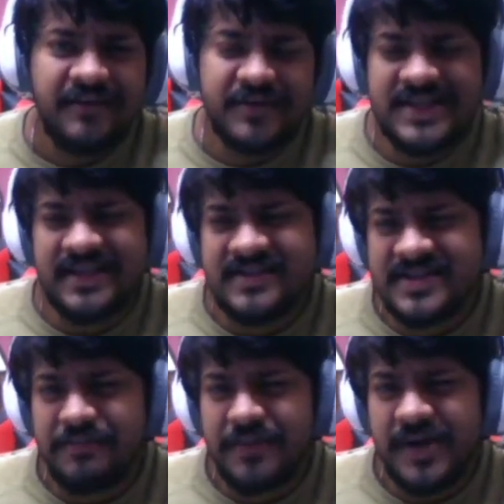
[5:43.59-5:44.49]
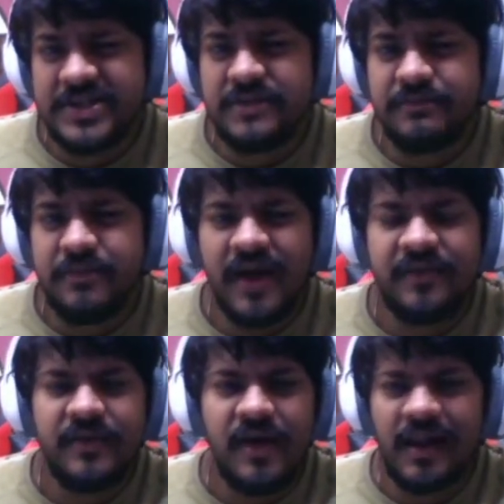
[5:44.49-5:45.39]
I would say this is a pretty cheap
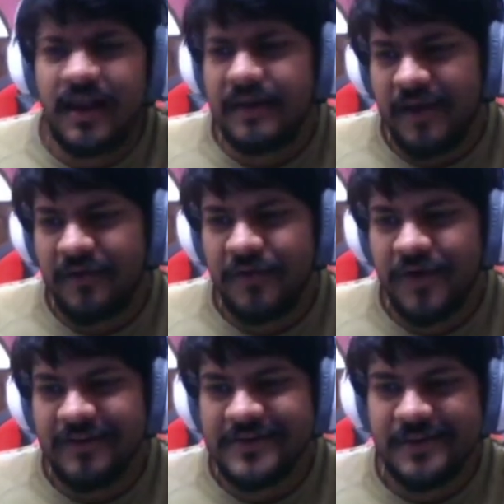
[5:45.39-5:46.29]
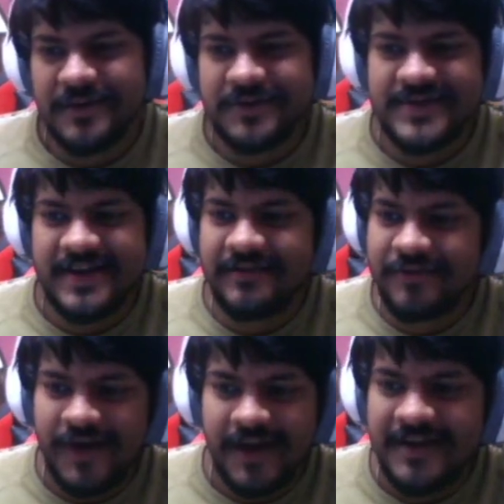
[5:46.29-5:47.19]
like microphone. I was about to say
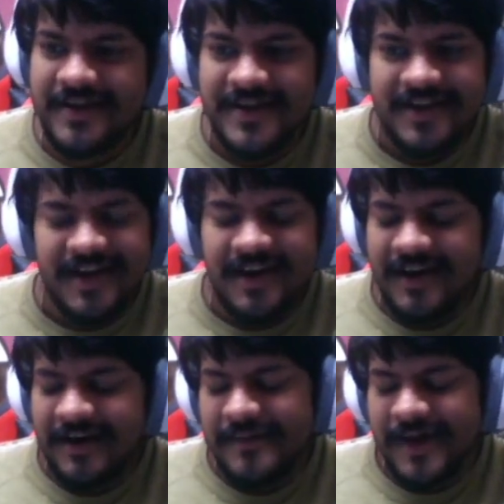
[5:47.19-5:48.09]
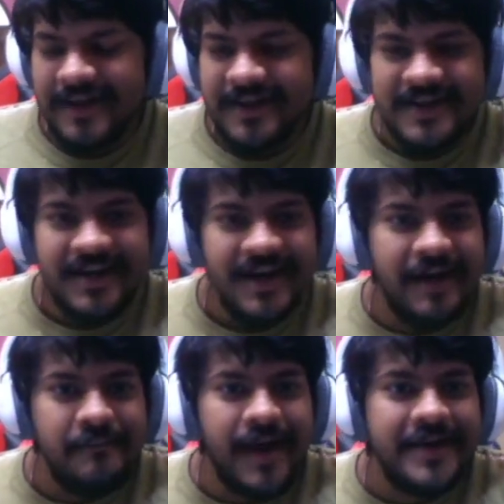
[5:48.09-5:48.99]
headphone again. Man,
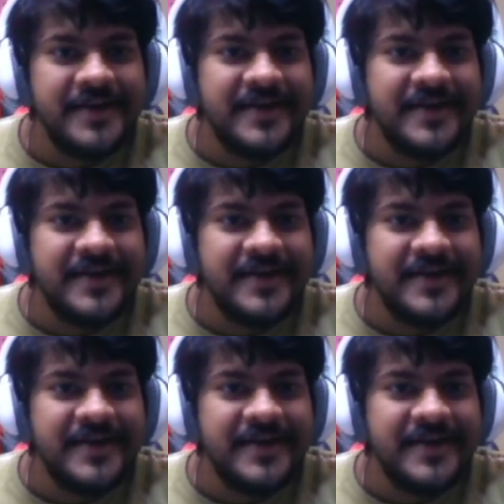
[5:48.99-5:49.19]
I'm bad.